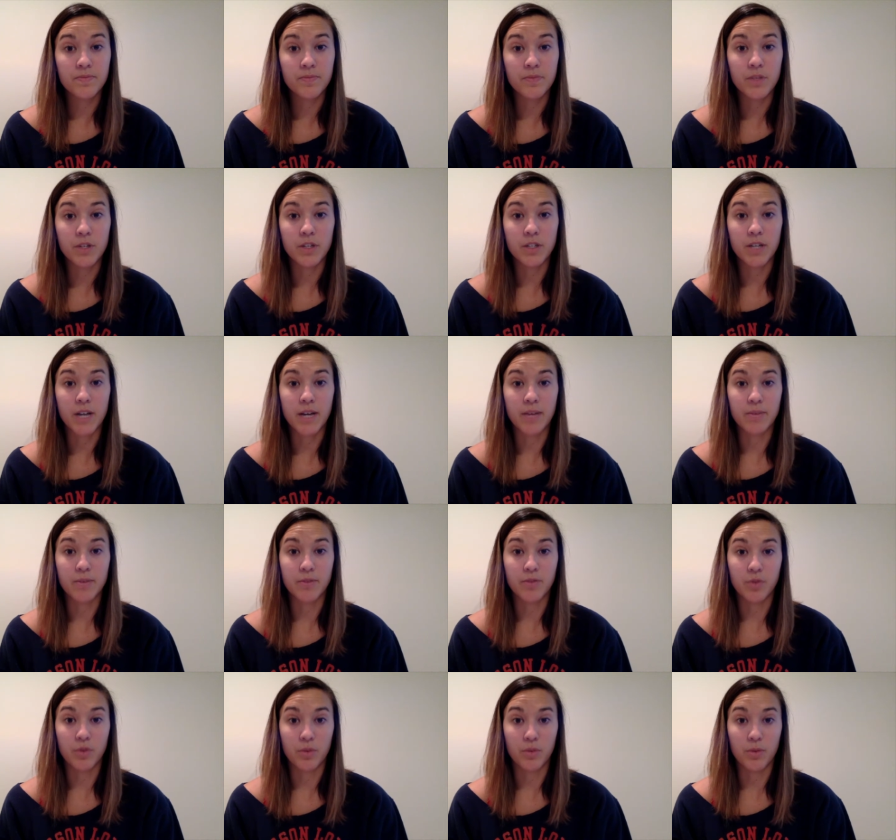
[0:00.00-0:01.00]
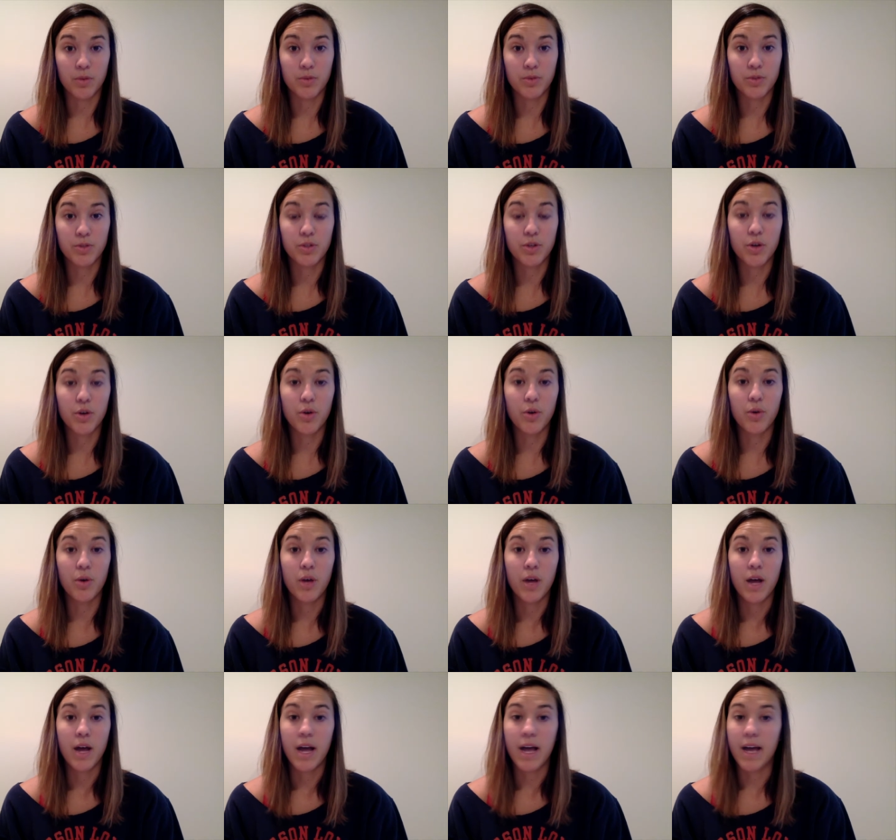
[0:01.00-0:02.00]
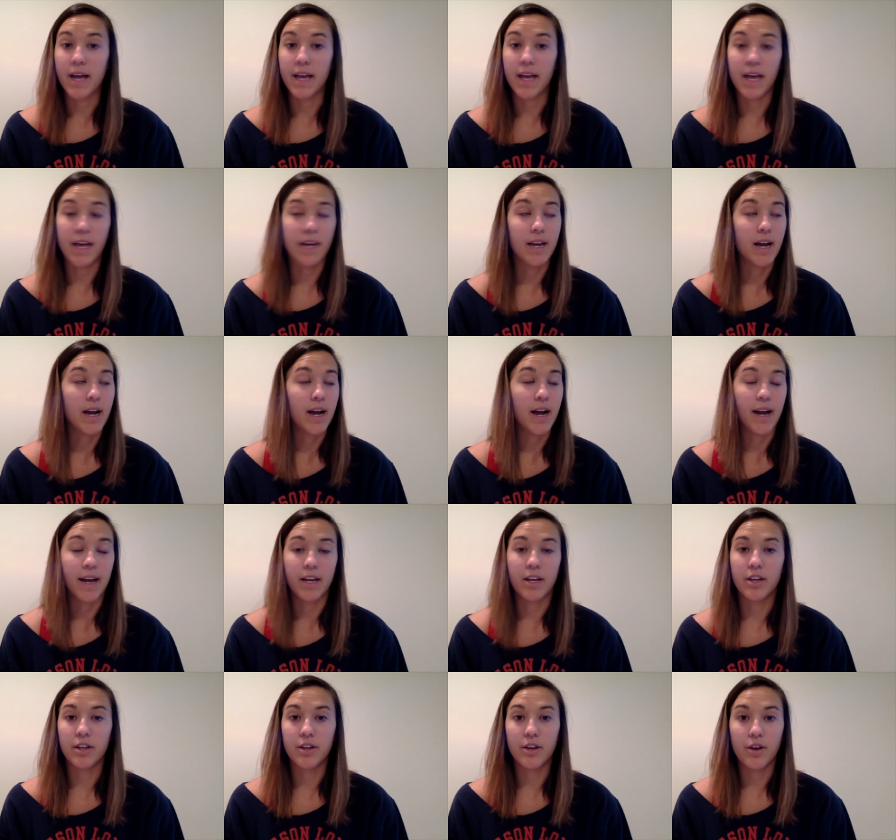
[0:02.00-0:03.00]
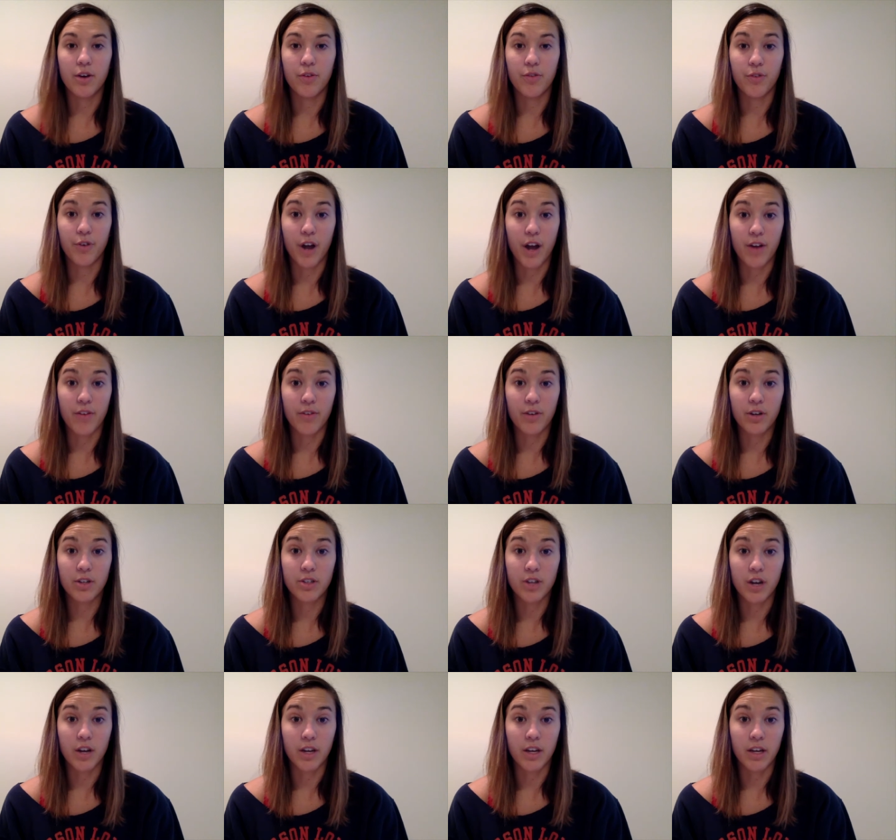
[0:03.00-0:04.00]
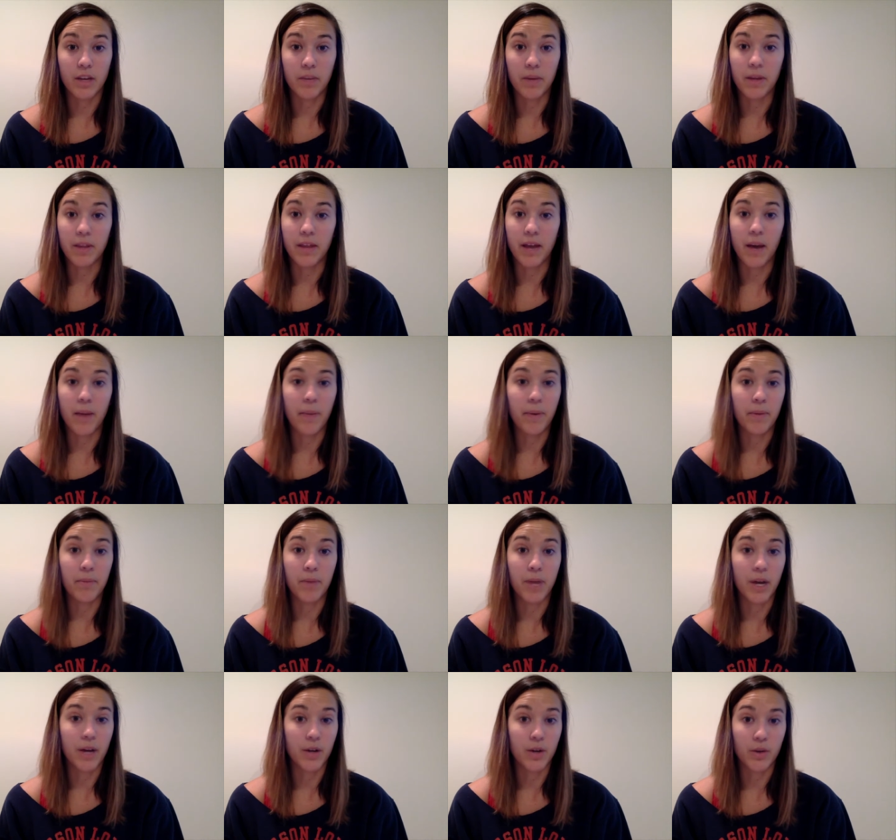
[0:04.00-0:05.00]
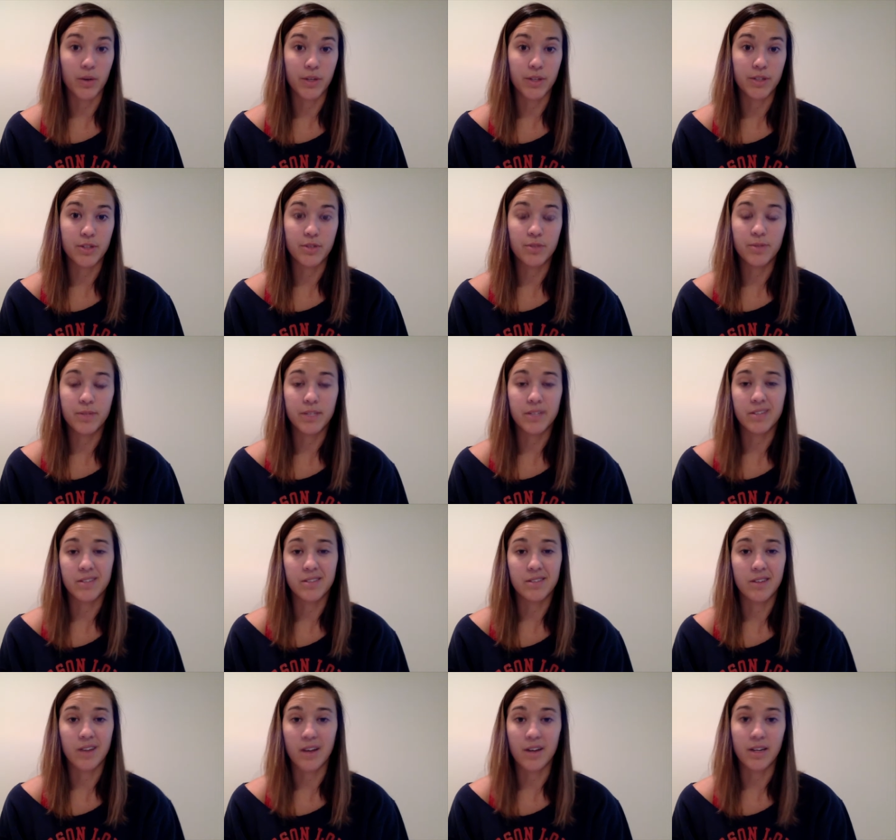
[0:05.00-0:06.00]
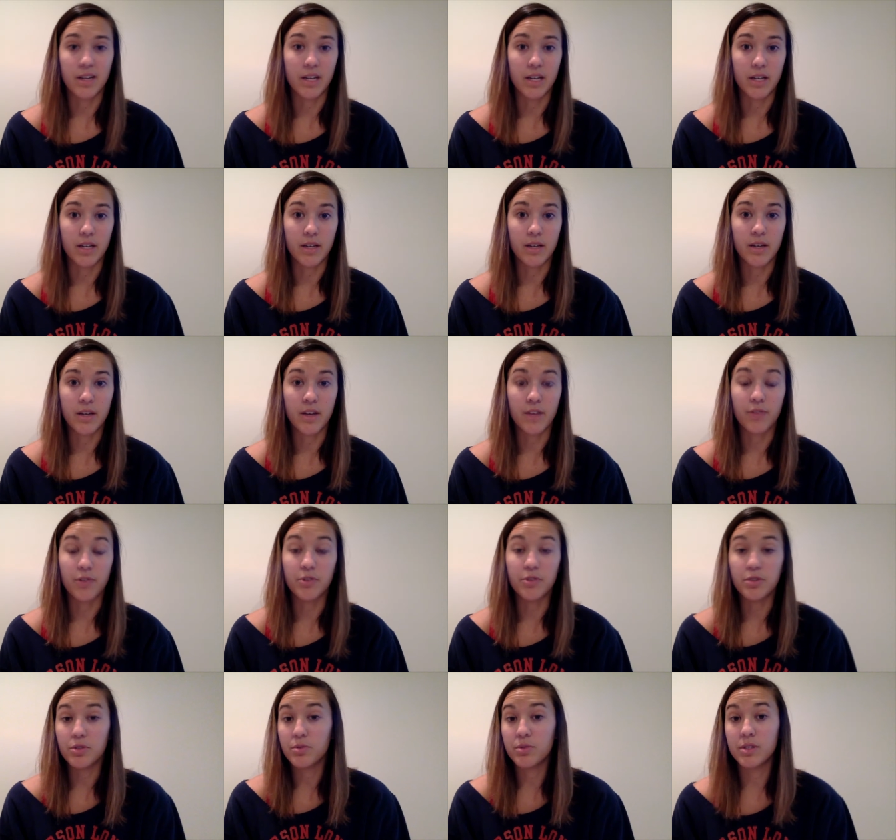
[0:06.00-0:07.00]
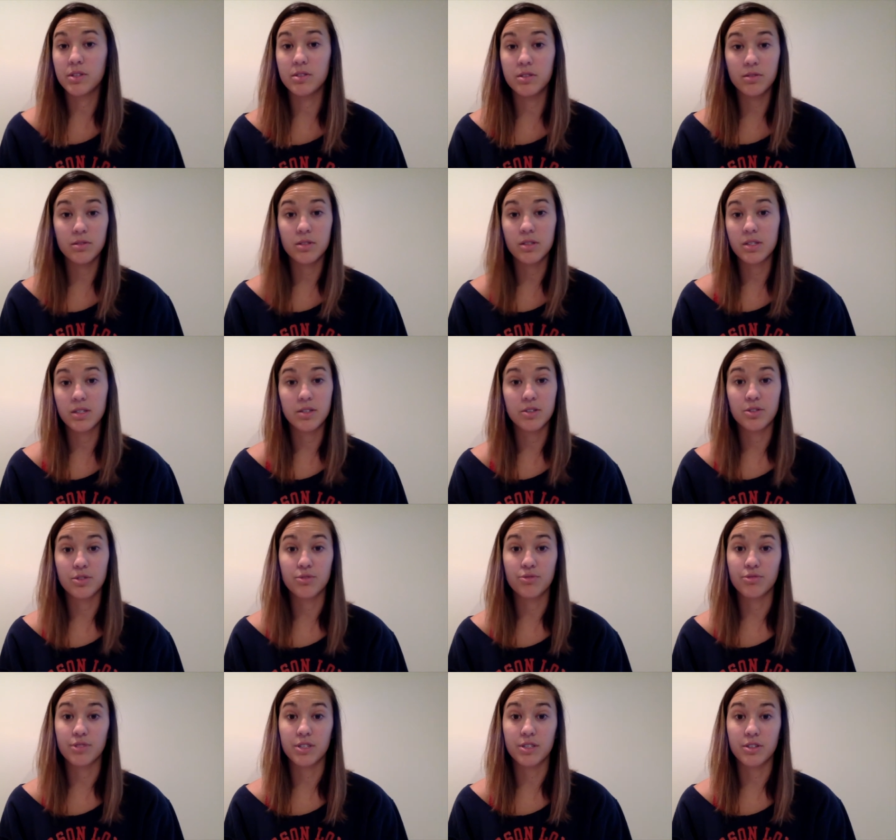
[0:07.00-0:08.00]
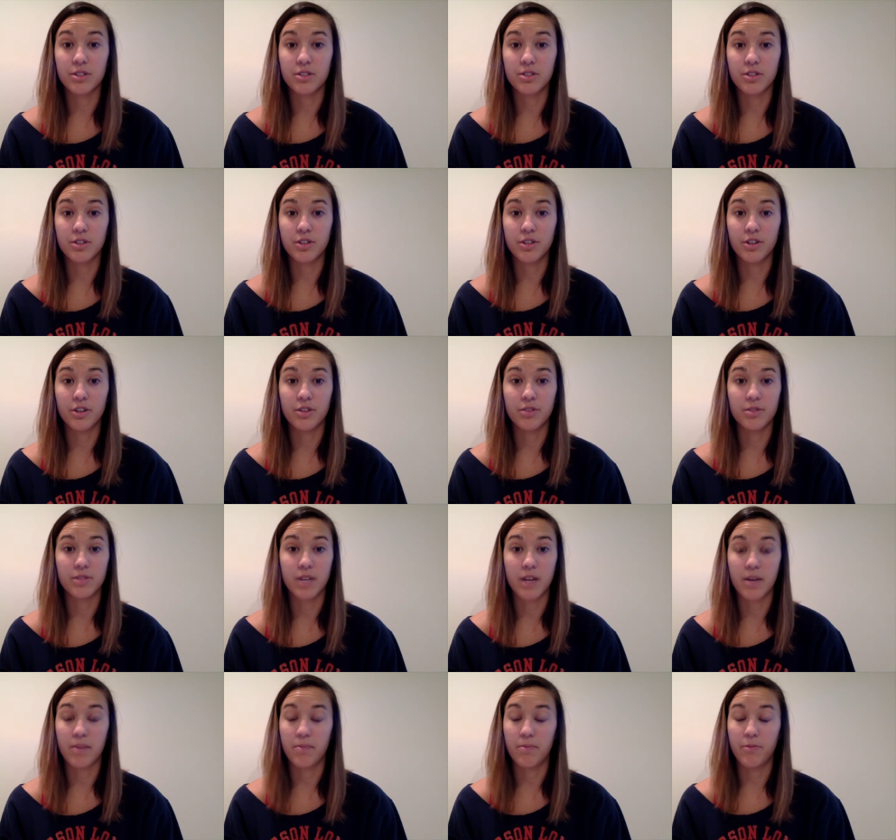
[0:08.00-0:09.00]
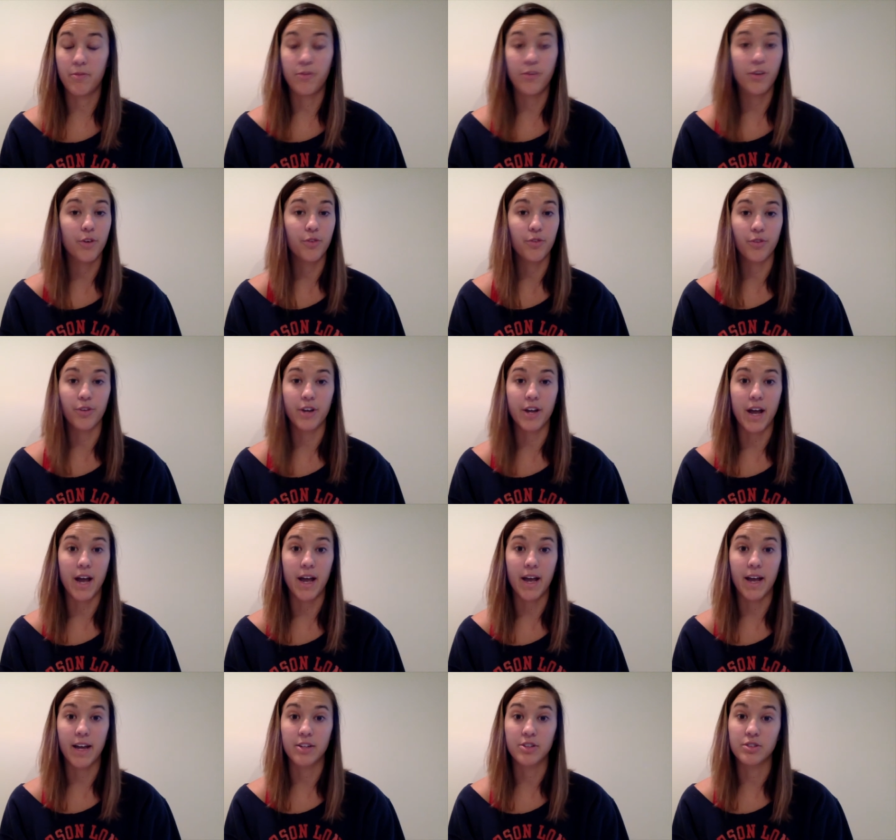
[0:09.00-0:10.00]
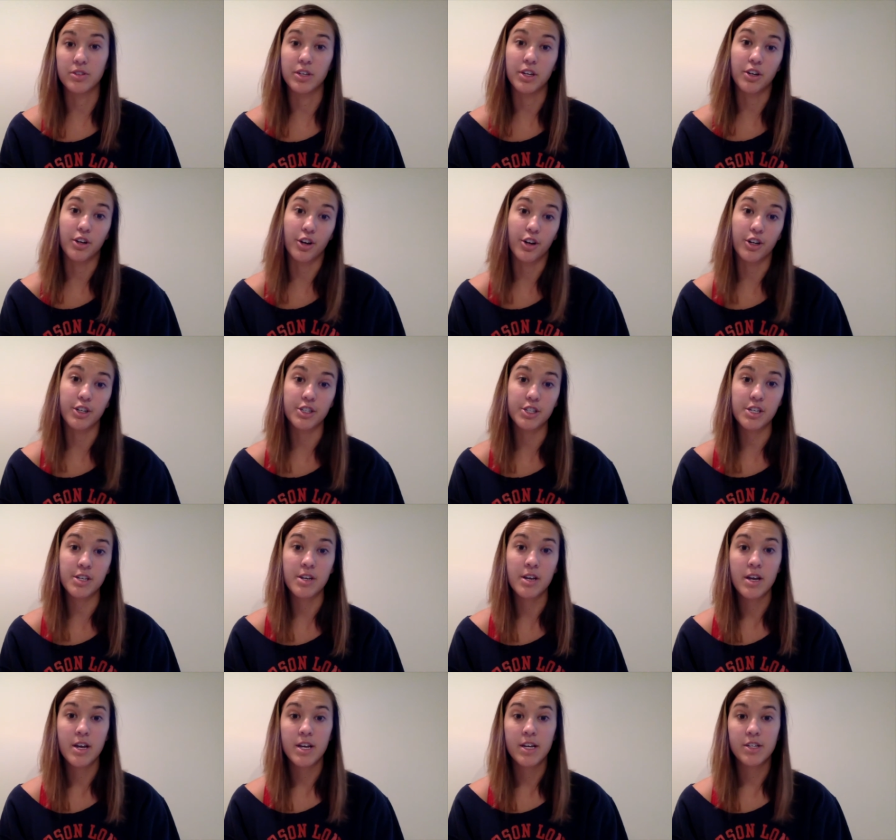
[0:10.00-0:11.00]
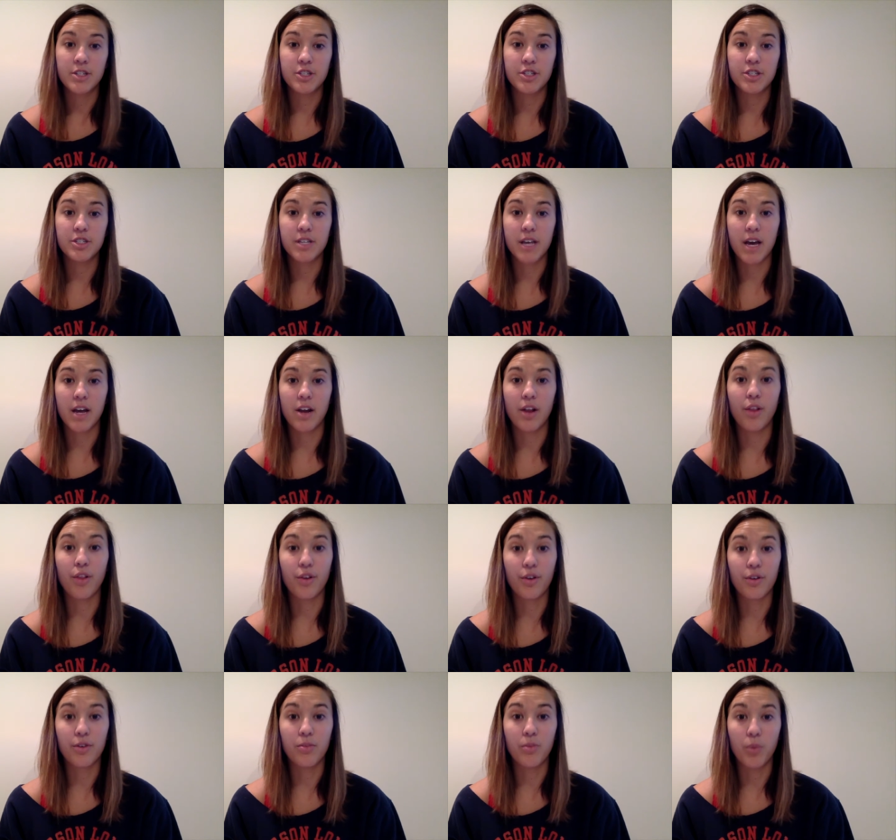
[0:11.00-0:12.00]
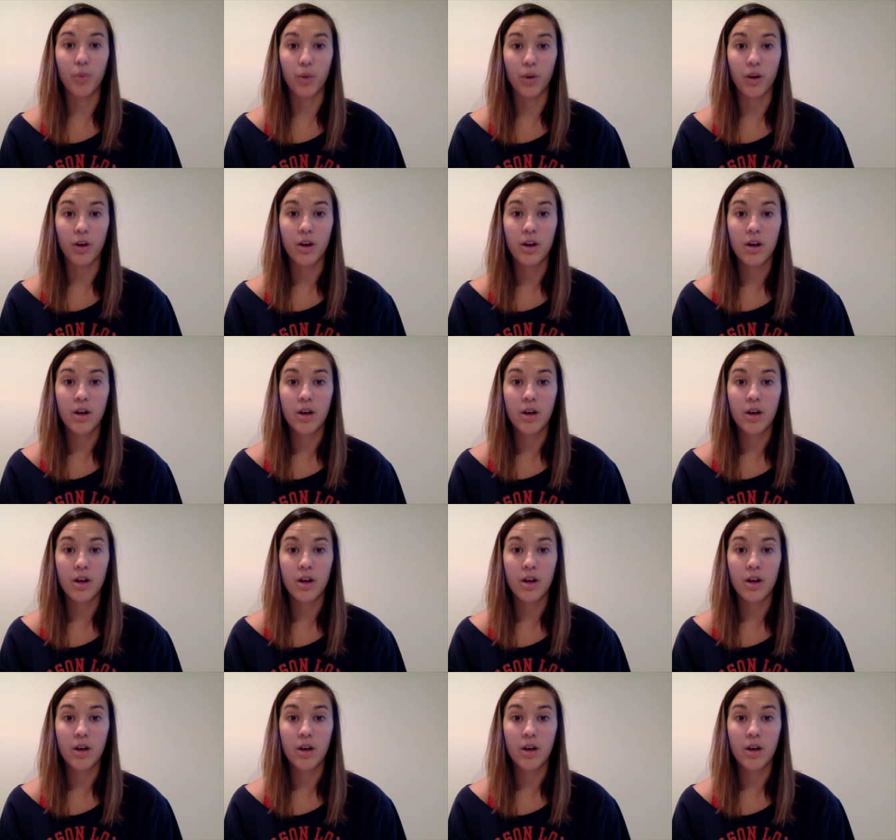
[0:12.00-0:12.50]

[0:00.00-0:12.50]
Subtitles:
They're types of hormones. So again, I could go forever talking about that, but I'm not going to because it's not needed. If you do want to do additional research on your own time, feel free. I actually encourage it to just kind of learn more.